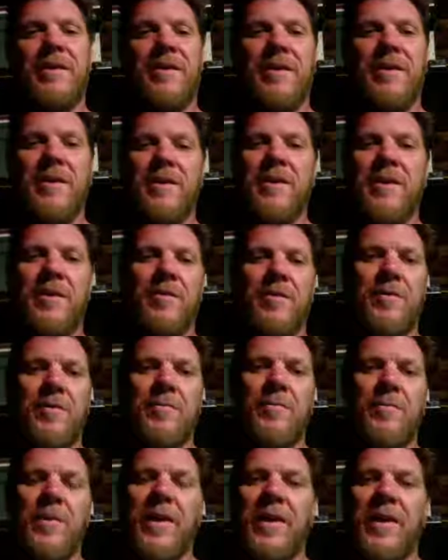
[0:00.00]
another
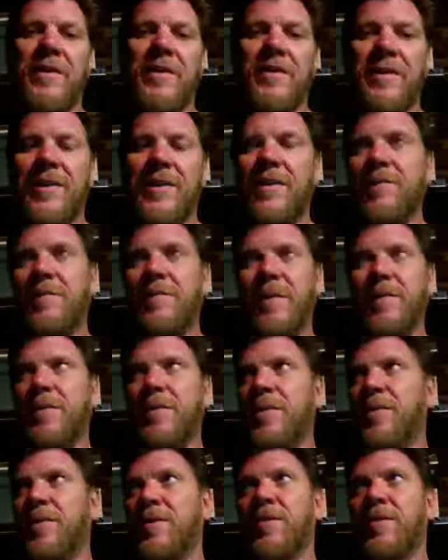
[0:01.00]
reality.
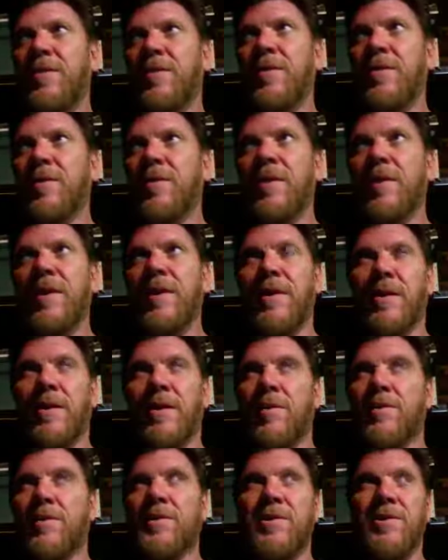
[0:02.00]
Maybe you're
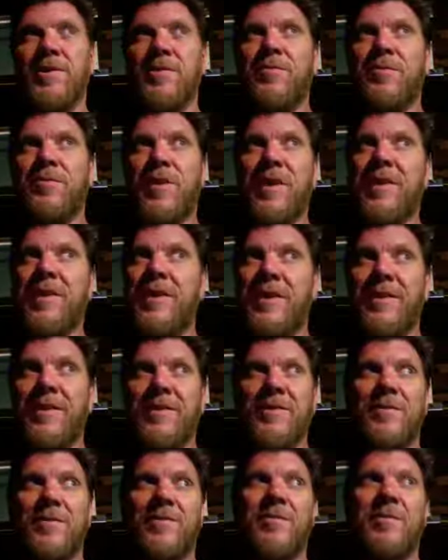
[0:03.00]
it's too frightening
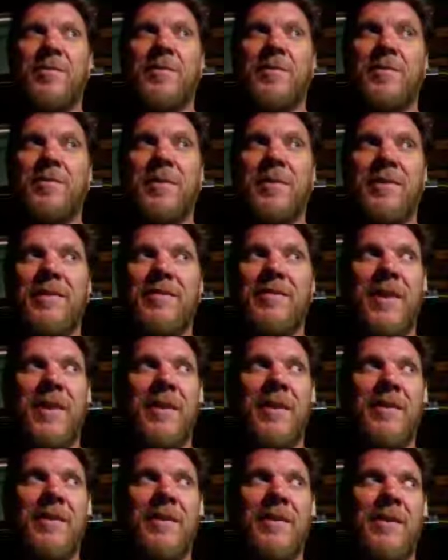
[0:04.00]
to believe
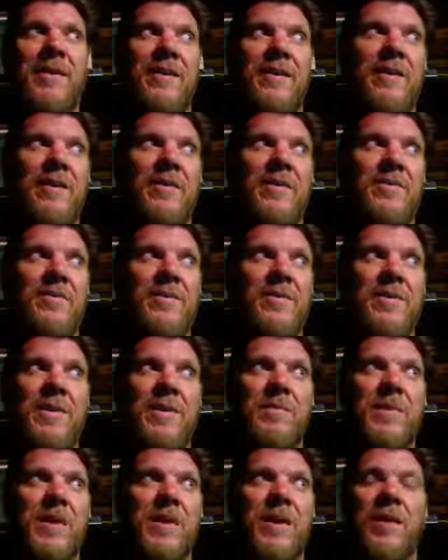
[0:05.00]
that
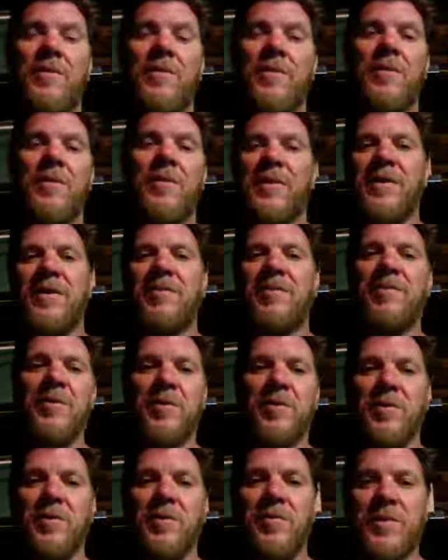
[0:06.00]
something other than the
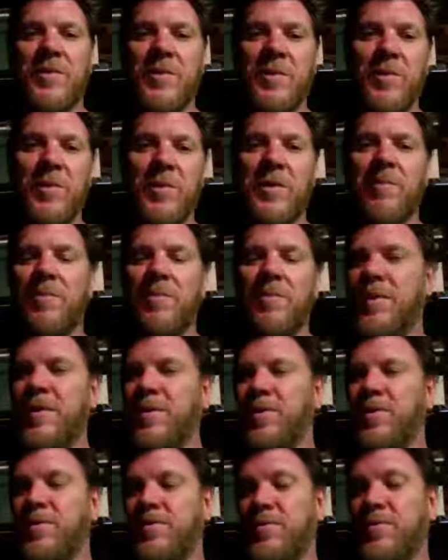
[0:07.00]
official story can be
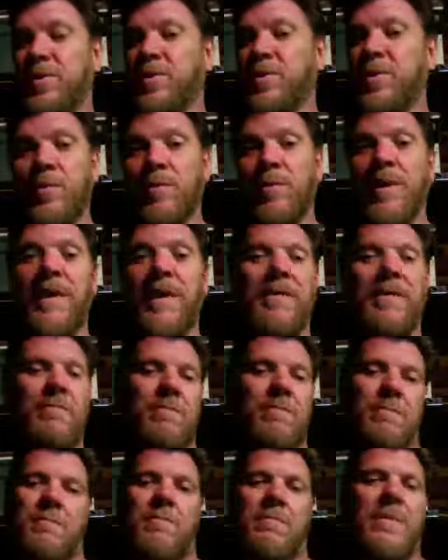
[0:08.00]
true. And
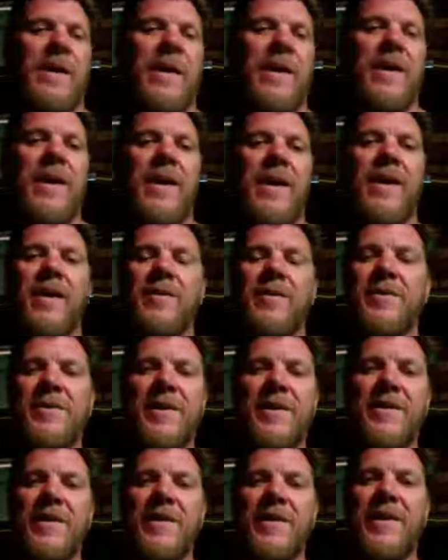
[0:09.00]
hey, I
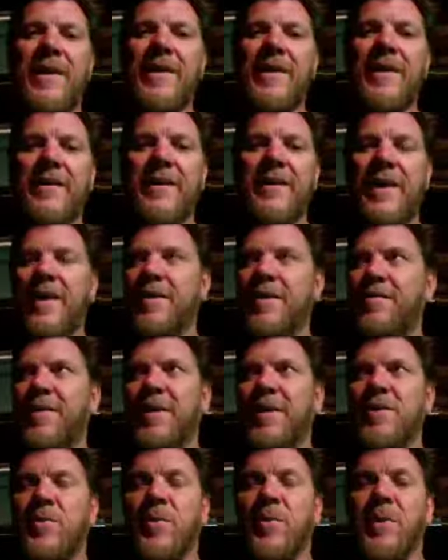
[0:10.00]
understand that. I get that. If
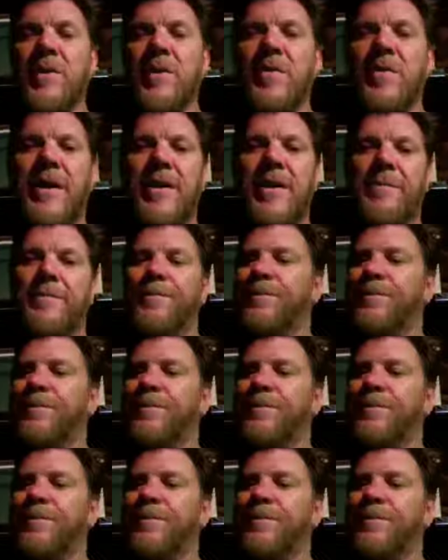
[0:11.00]
that's where you're at,